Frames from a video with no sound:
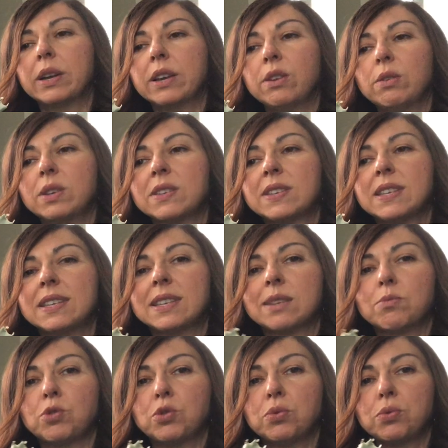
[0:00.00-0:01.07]
You can see
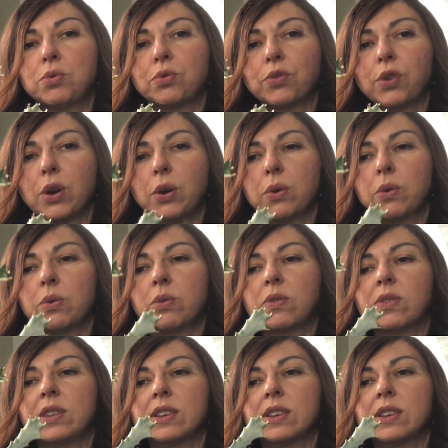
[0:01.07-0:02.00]
some new growth.